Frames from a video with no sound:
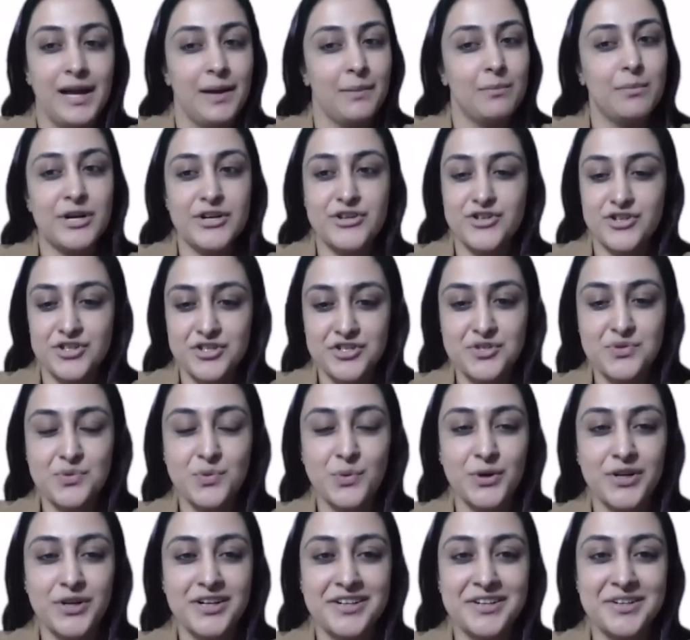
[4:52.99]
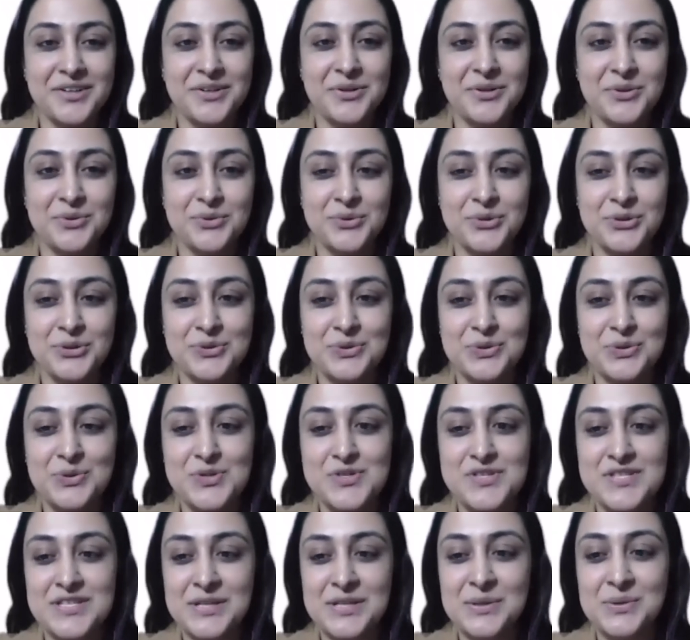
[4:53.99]
But just wanted to, you know,
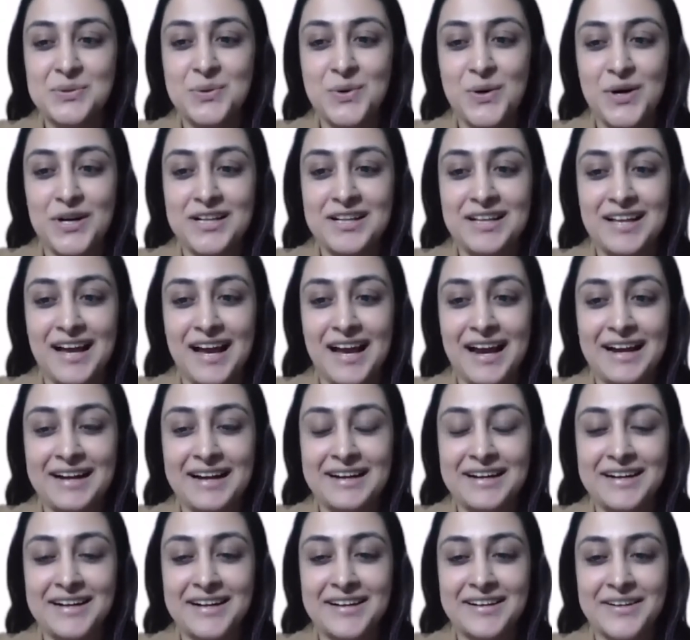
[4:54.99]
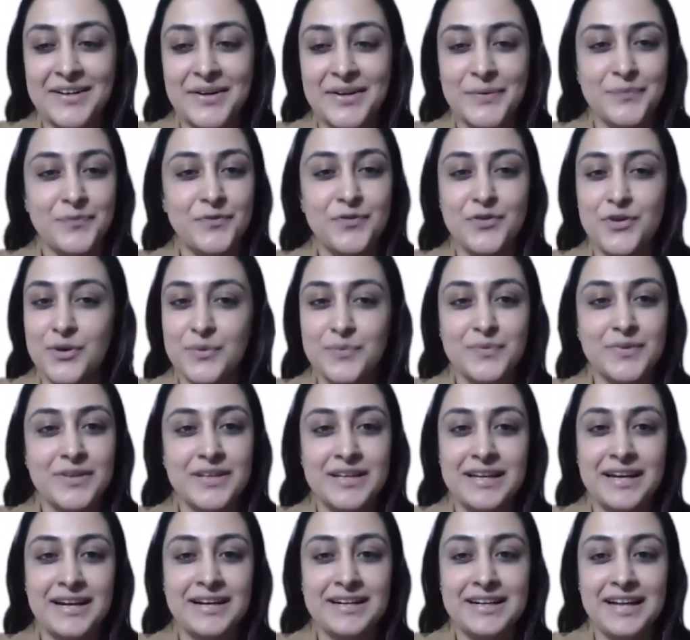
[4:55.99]
see you all and from
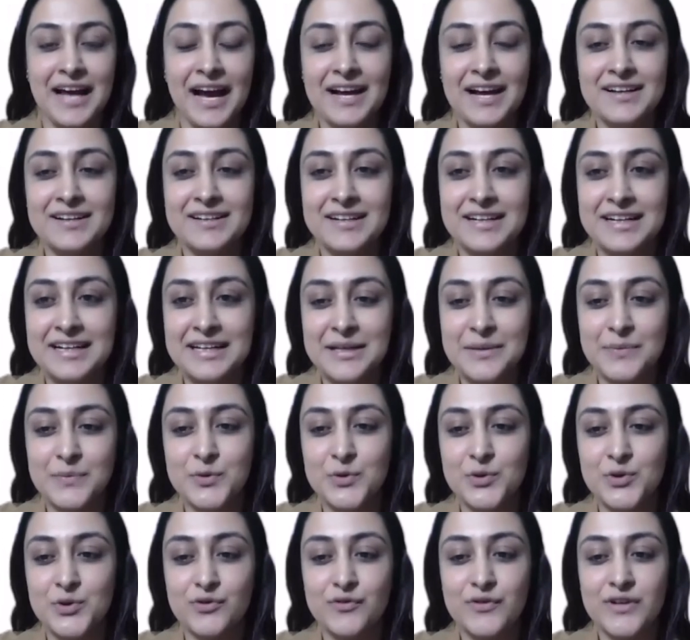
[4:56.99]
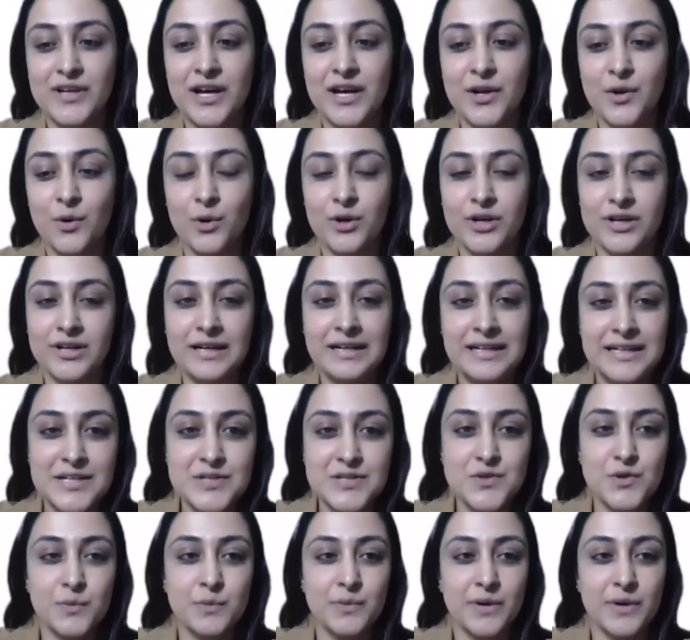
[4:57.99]
the entire team, you know, we are already
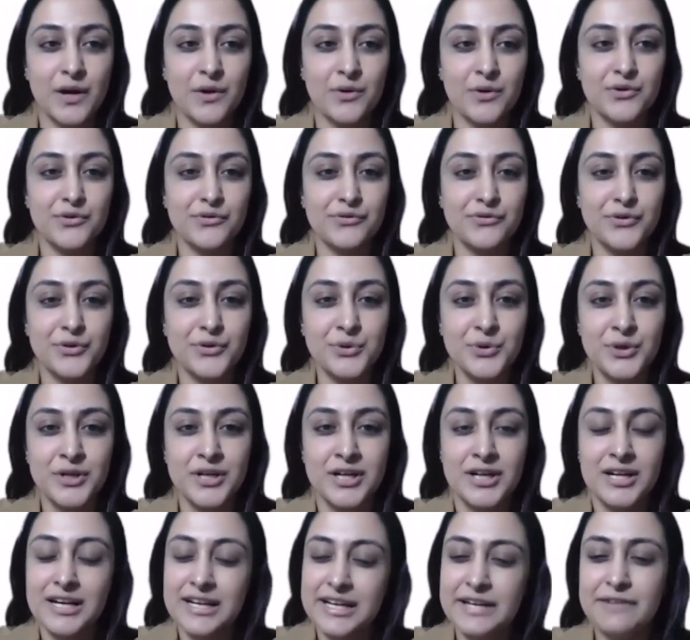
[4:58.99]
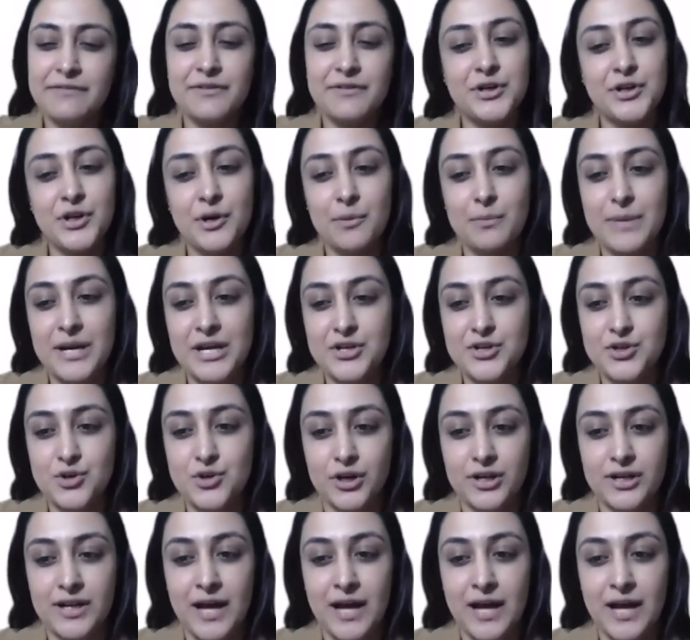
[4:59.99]
so proud of you. Give it your best shot.